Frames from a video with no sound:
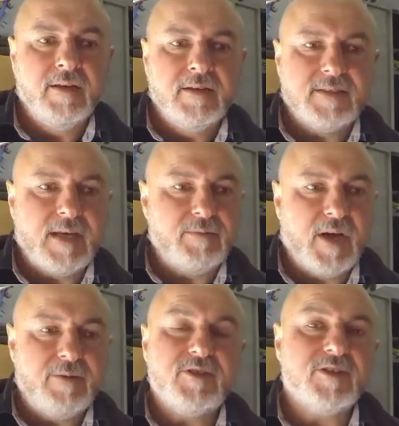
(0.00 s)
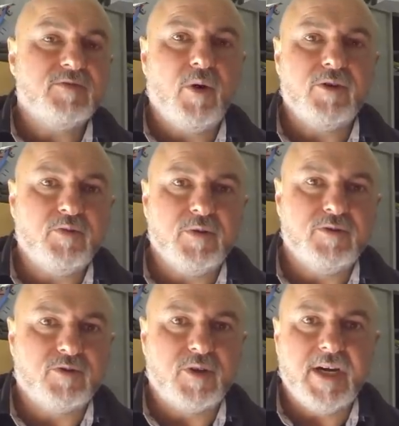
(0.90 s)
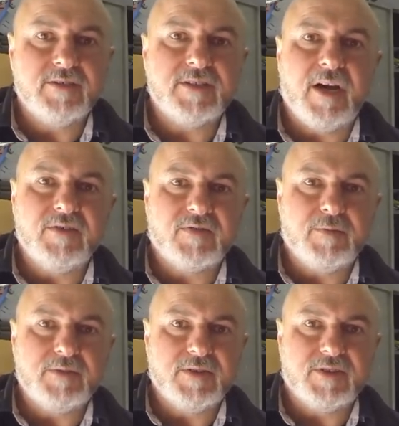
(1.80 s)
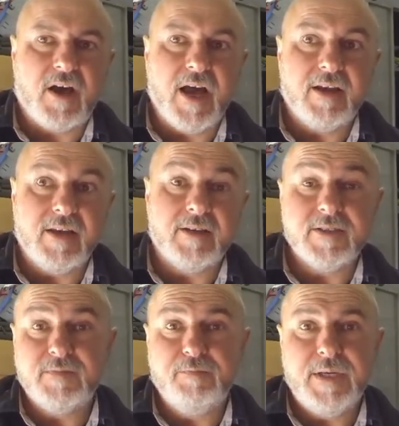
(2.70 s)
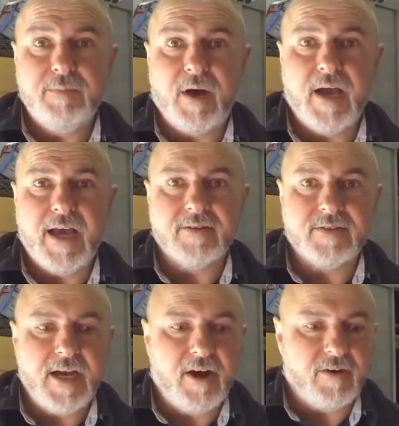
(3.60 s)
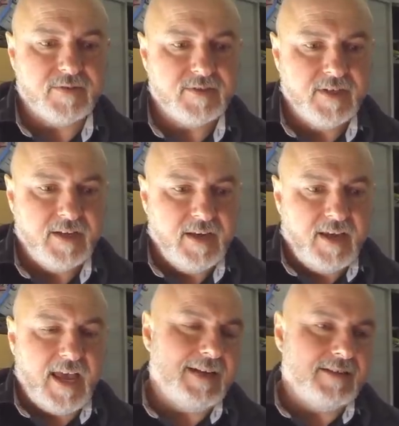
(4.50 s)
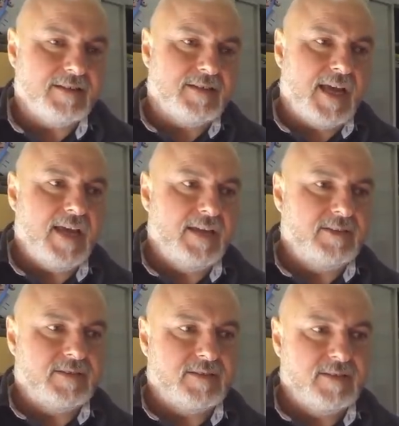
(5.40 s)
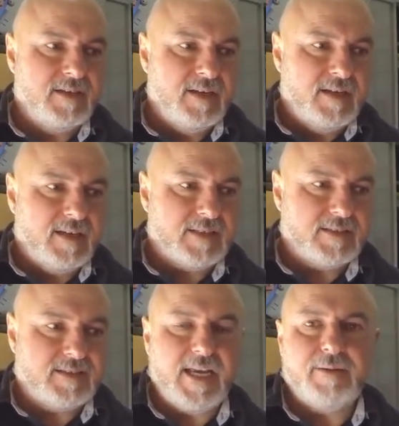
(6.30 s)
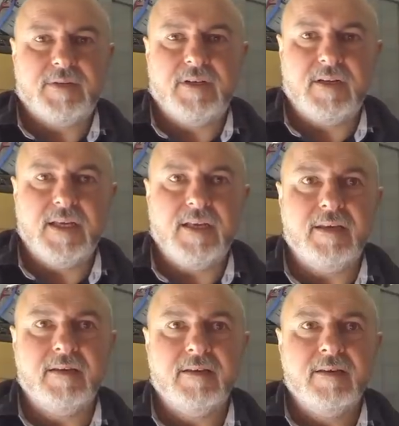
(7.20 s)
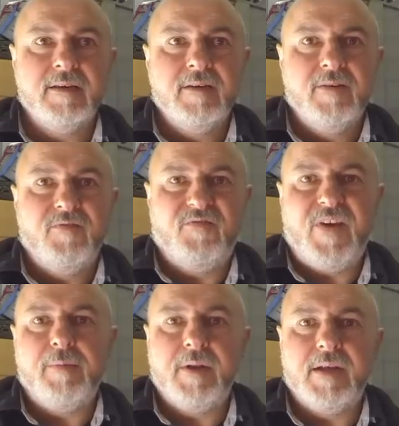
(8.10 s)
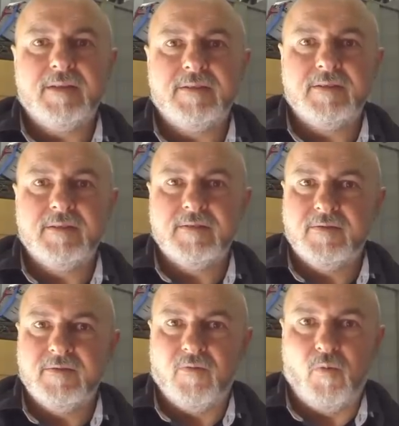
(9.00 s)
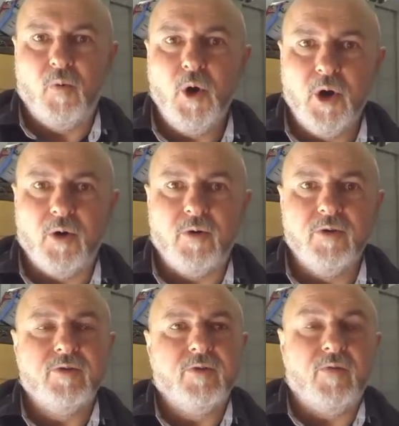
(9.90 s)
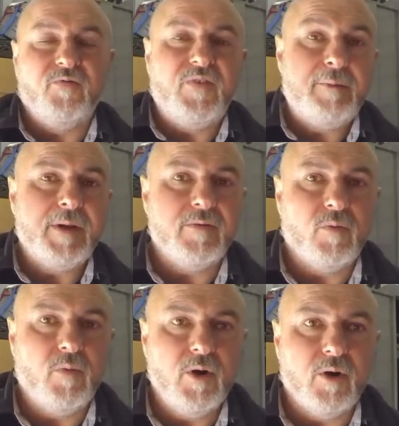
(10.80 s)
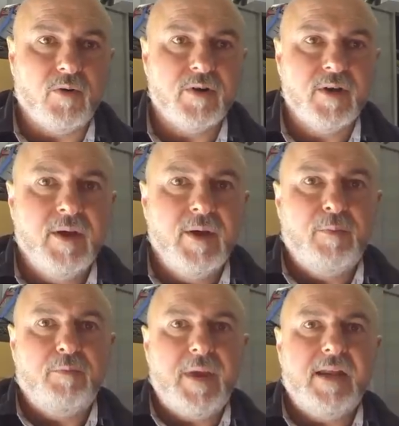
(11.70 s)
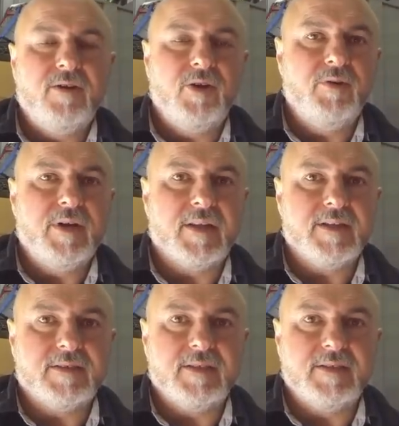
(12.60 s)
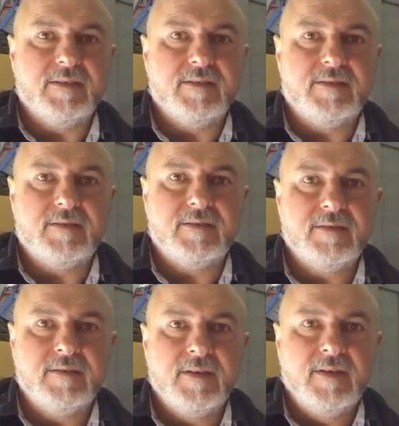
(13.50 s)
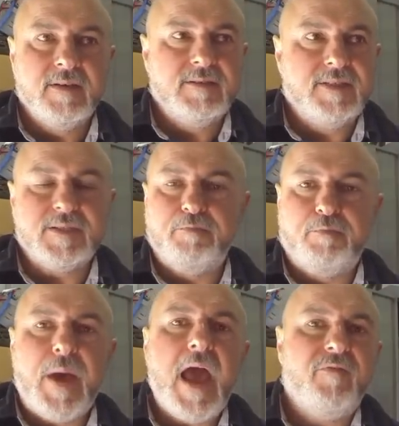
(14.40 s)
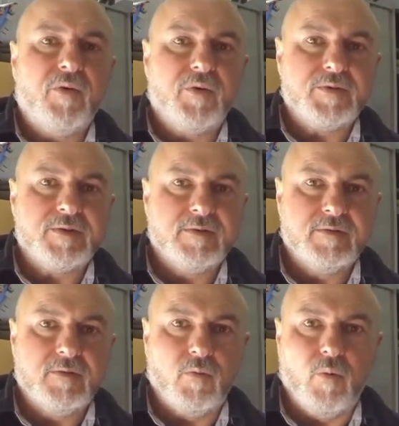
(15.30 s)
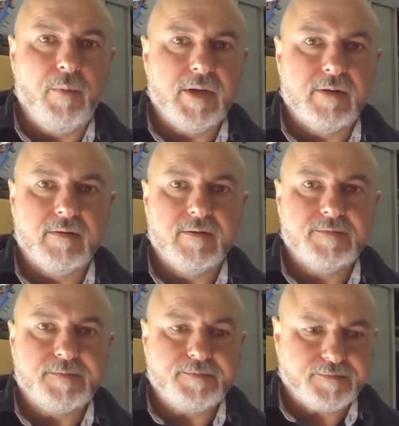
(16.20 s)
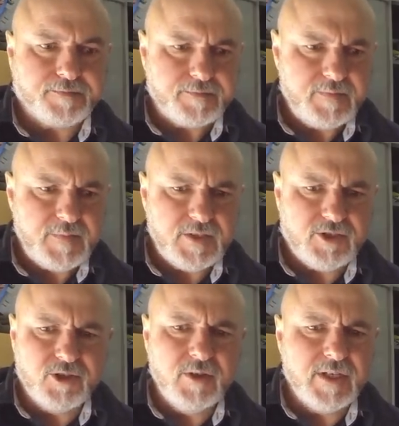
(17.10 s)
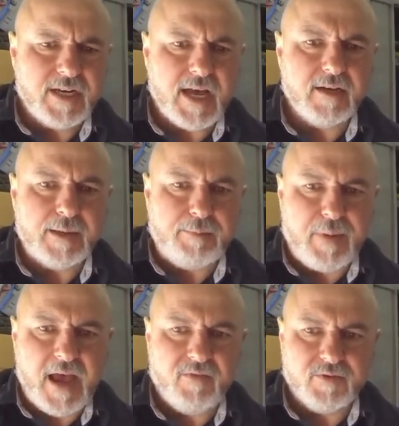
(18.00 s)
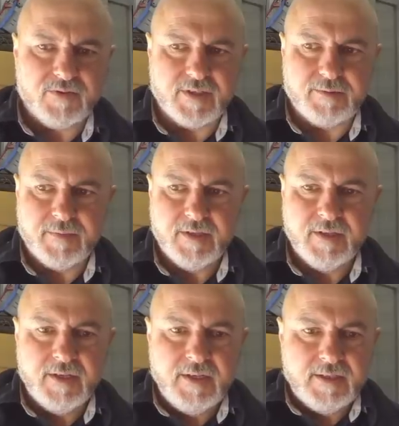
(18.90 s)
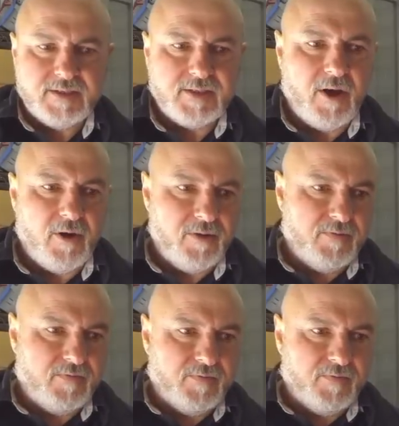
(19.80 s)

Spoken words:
sometimes just want to withdraw ourselves from society and just be by ourselves. And in today's exceptionally feminist world, or feminine world, men doing this is just baffles women. Truly and utterly baffles them. So